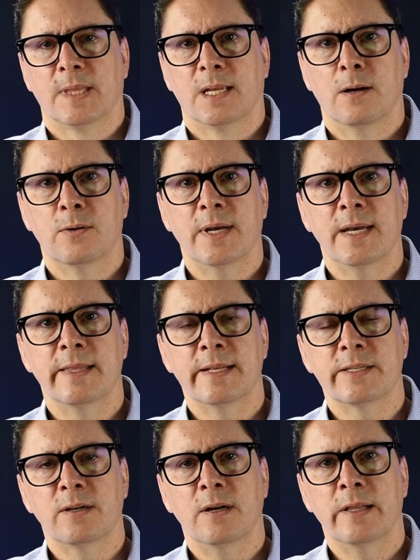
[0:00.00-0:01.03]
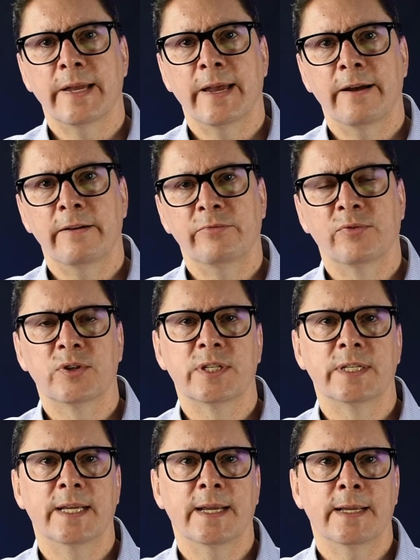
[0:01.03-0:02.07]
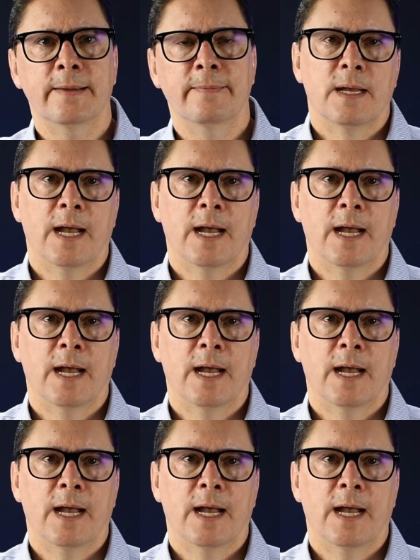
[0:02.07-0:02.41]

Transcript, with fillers: Okay, that's all I have for today.